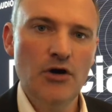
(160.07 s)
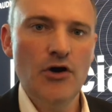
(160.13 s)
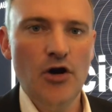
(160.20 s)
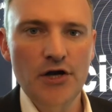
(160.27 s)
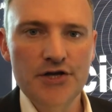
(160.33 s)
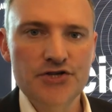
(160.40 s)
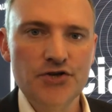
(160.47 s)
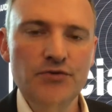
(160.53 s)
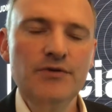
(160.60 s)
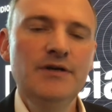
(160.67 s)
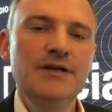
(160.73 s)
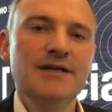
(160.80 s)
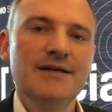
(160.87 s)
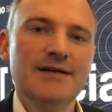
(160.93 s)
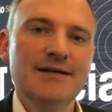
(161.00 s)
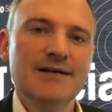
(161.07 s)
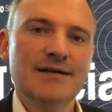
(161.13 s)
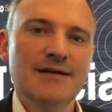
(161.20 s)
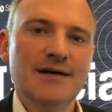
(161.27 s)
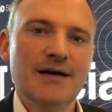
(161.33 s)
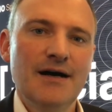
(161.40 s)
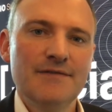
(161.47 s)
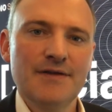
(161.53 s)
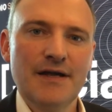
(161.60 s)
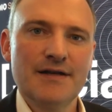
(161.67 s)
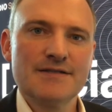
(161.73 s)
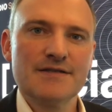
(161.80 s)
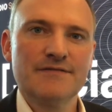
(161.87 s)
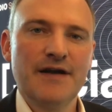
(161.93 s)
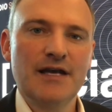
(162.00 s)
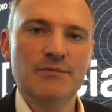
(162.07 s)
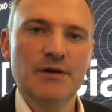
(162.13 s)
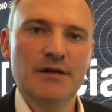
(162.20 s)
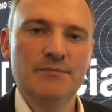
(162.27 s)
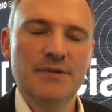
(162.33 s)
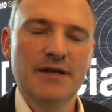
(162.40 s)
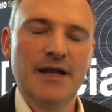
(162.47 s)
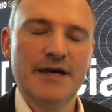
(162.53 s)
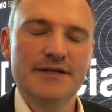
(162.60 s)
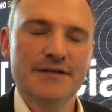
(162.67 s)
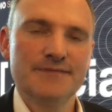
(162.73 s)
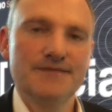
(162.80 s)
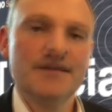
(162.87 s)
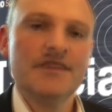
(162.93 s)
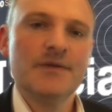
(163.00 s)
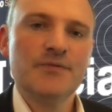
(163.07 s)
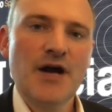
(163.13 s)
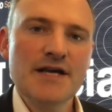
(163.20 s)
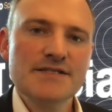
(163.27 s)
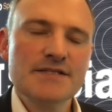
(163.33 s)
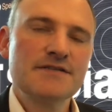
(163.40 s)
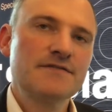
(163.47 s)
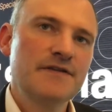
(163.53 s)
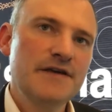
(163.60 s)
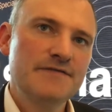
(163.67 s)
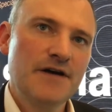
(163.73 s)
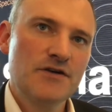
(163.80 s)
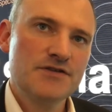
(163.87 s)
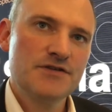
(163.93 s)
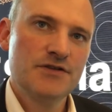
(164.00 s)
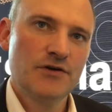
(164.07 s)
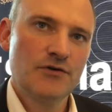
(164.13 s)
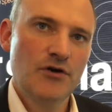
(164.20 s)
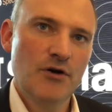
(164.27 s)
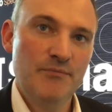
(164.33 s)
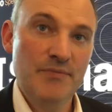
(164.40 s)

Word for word: early June, uh, and then it's available a bit later. The price is 3,000 euro a